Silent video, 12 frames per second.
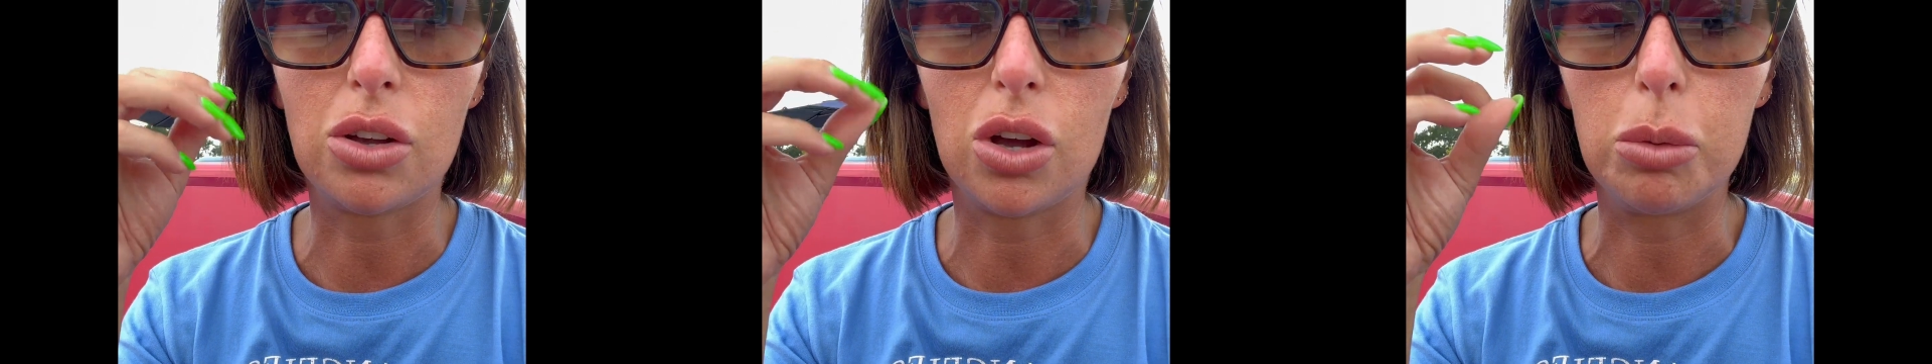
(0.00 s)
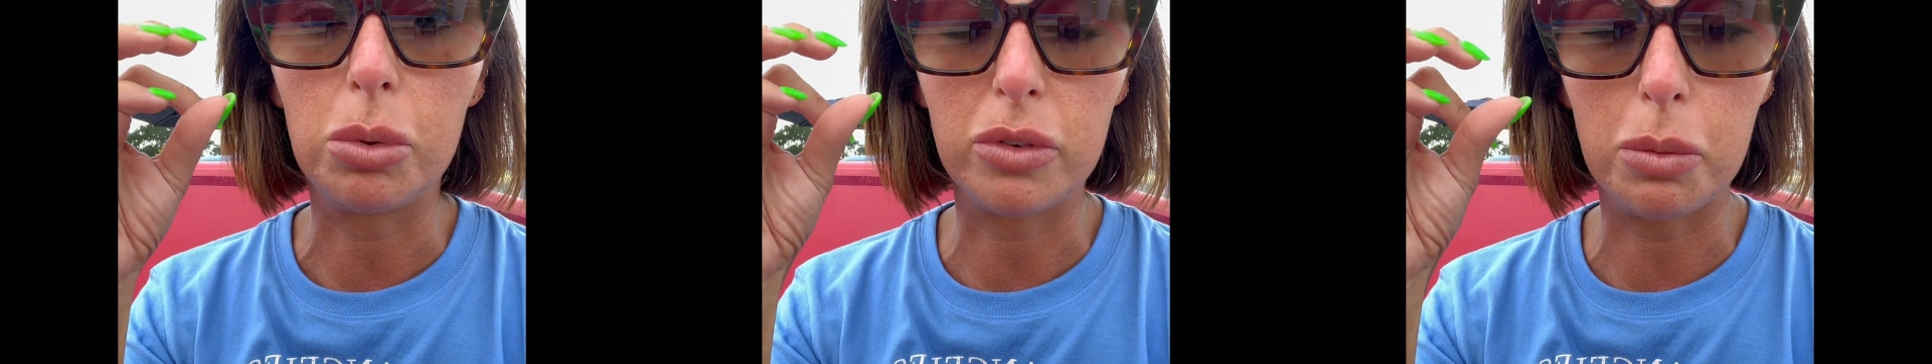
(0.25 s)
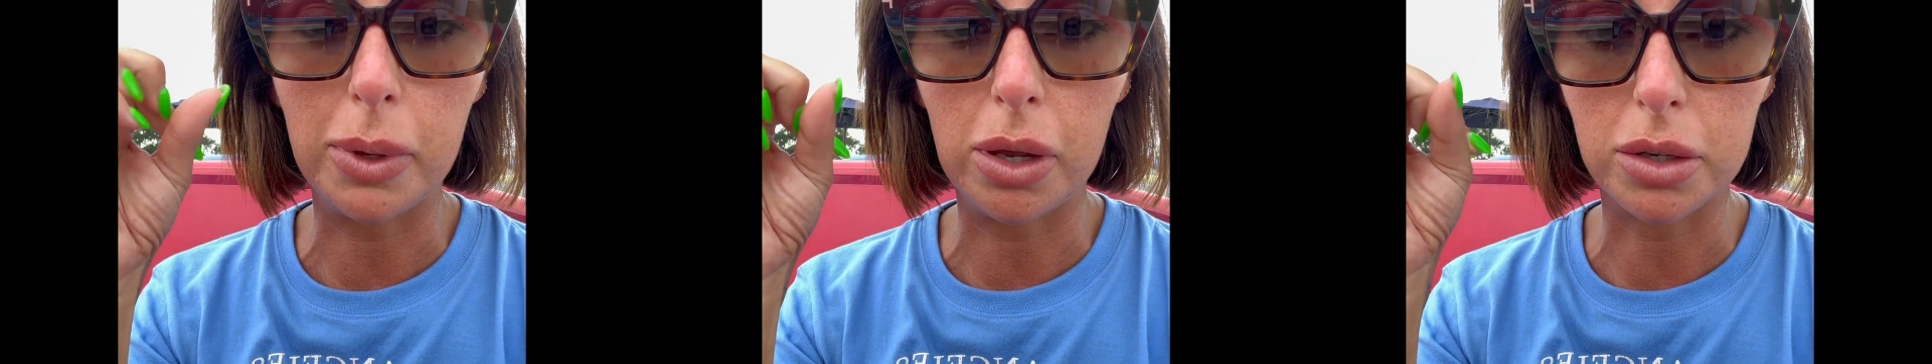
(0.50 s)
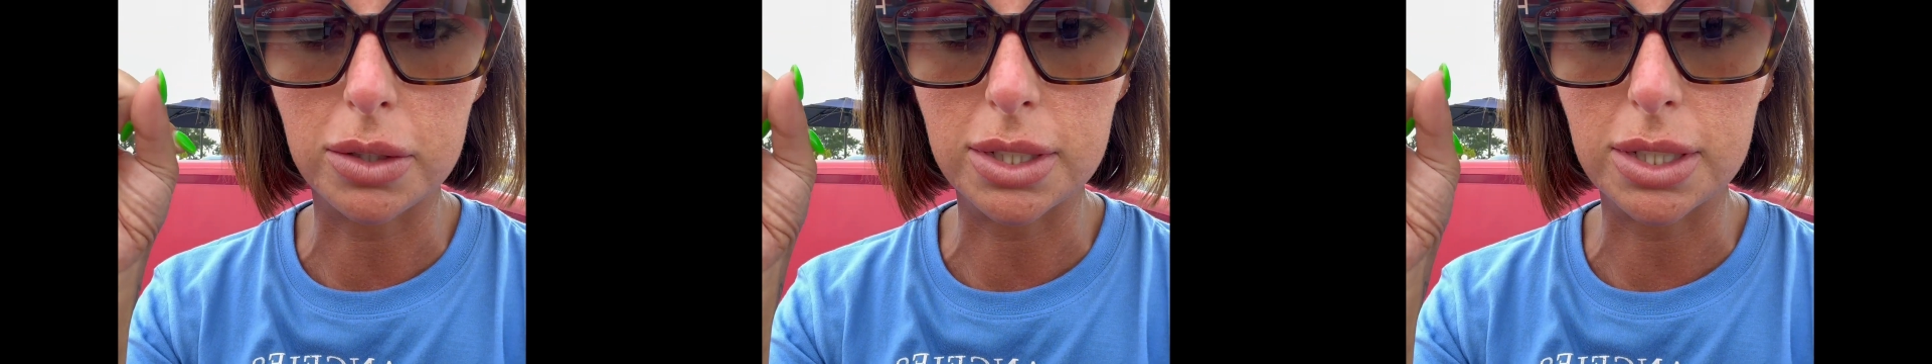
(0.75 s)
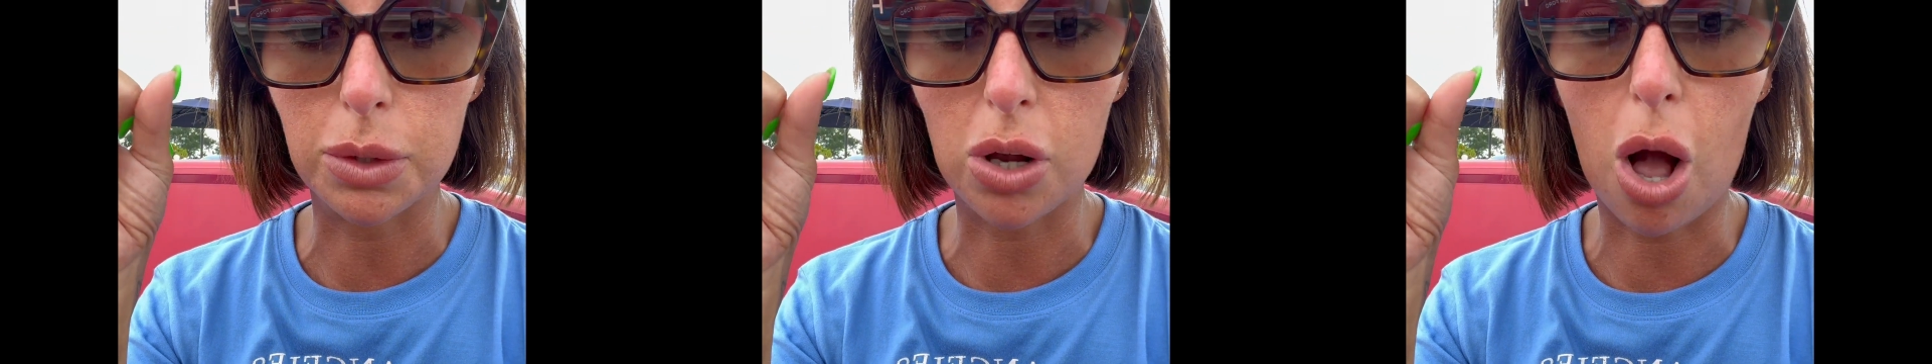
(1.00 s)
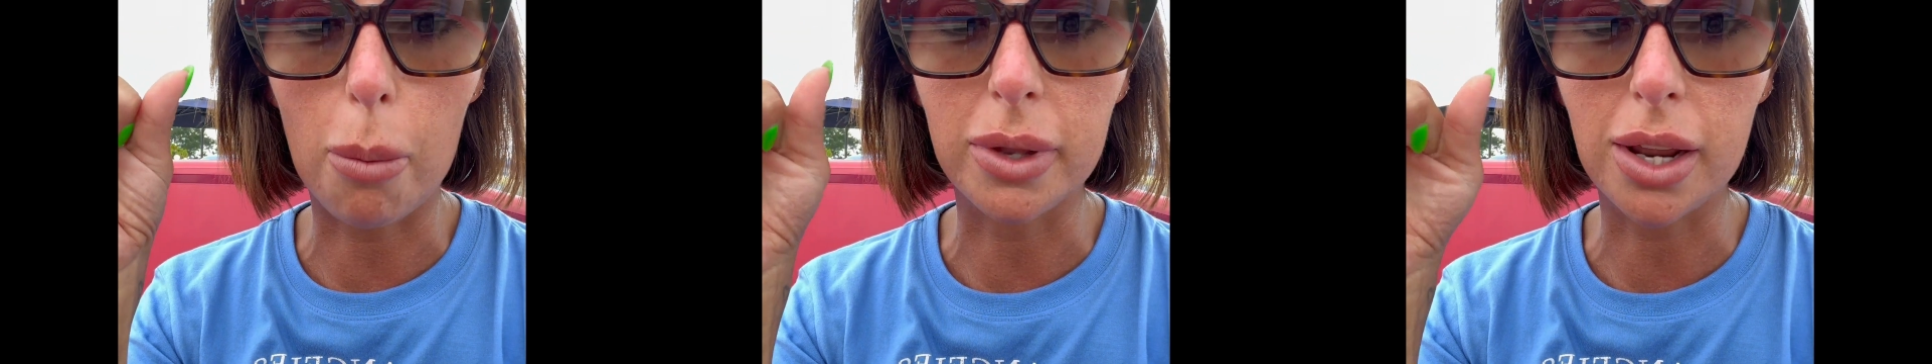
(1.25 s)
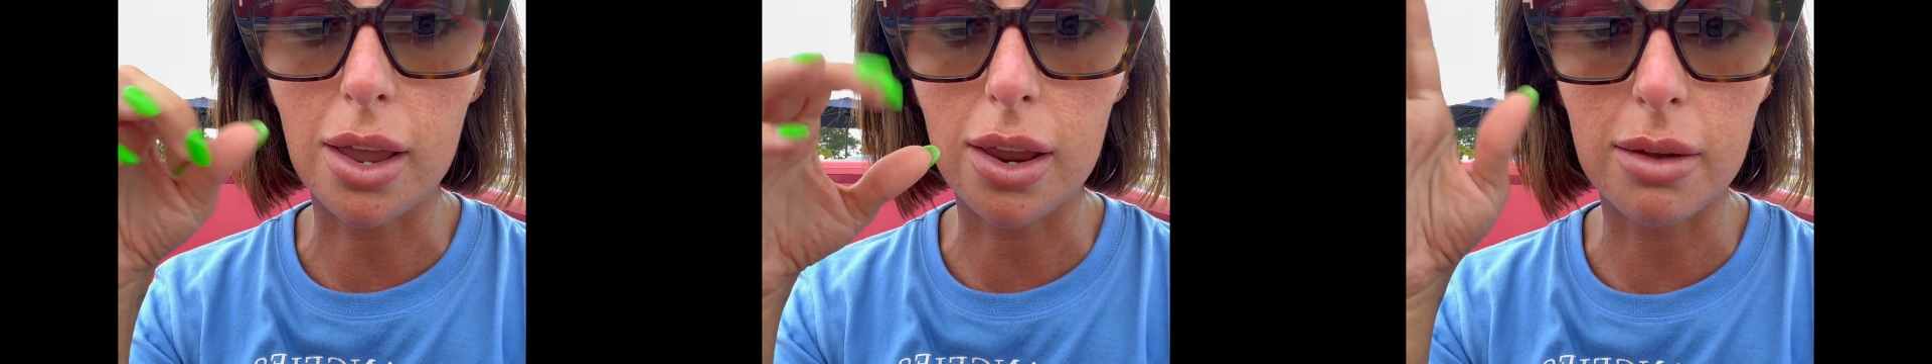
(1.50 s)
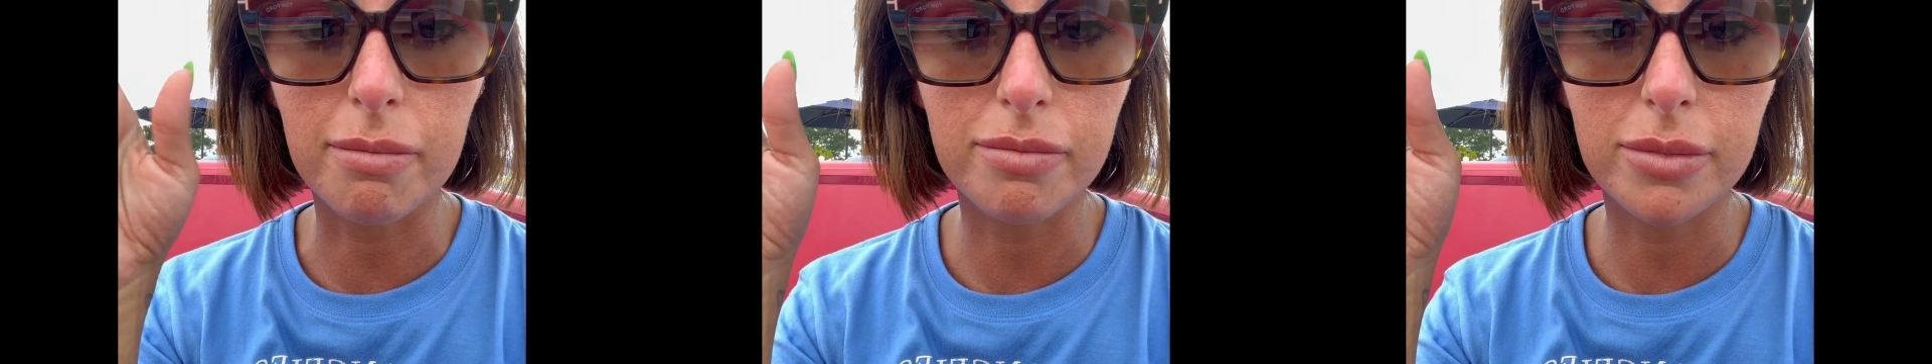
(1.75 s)
gone above and beyond to accommodate
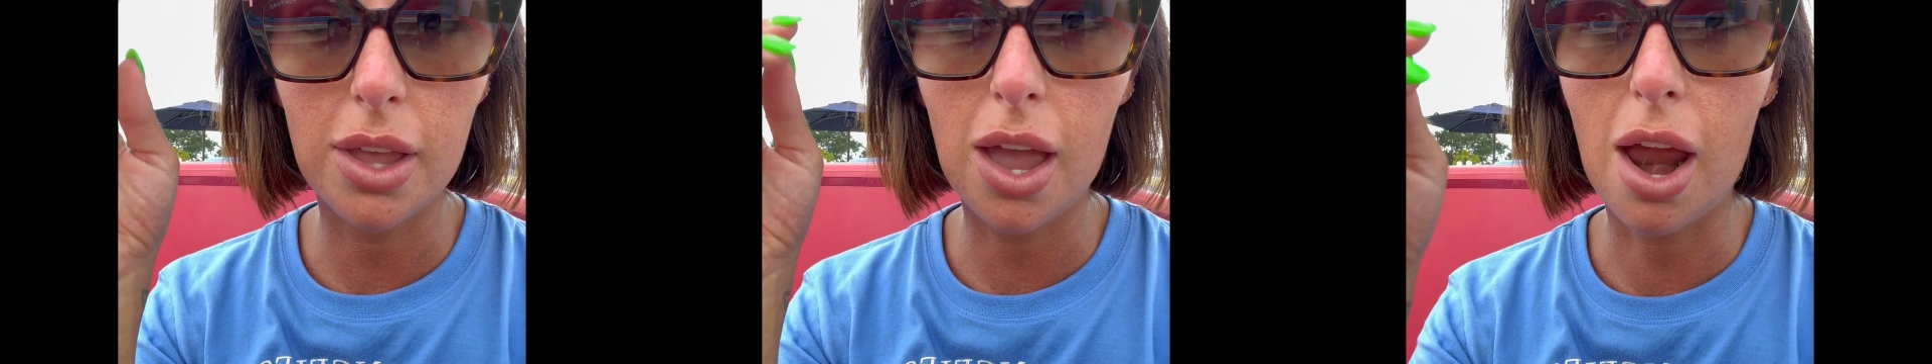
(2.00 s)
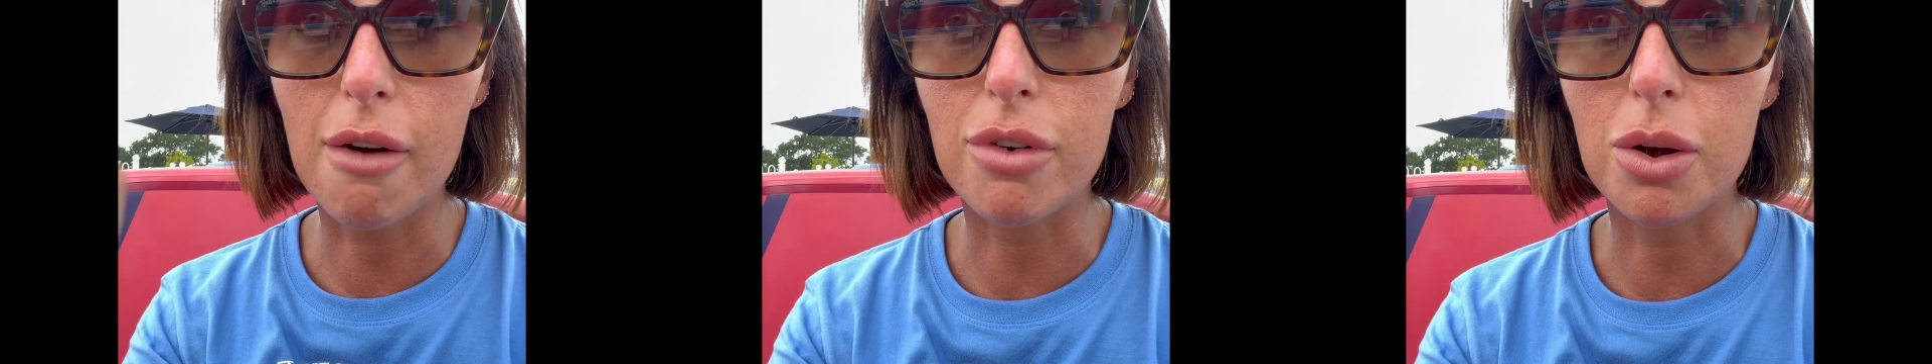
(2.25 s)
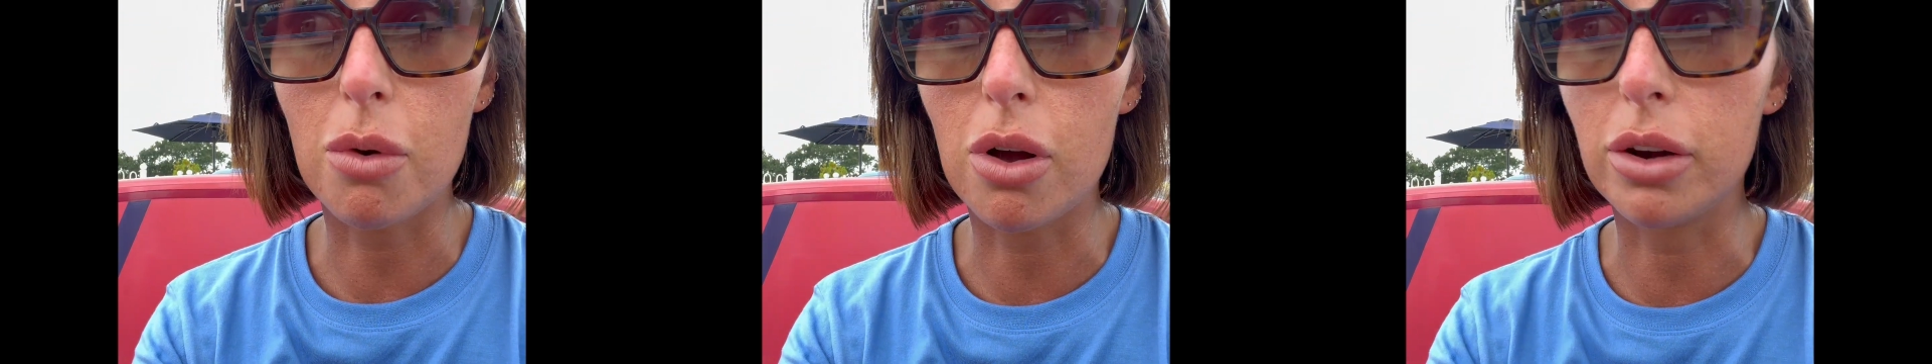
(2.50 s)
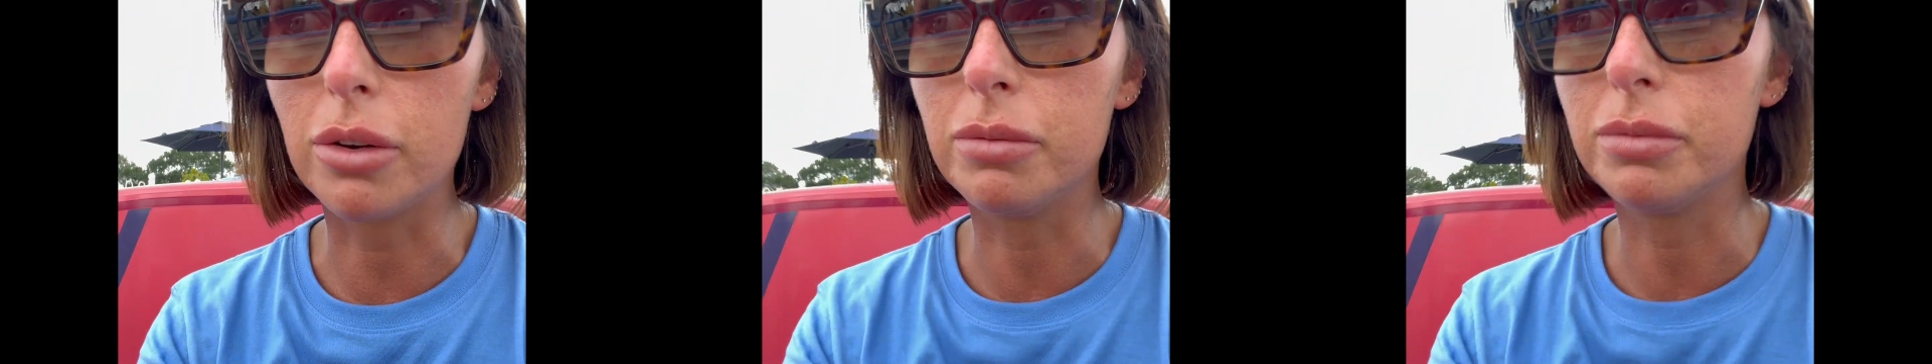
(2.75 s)
everyone.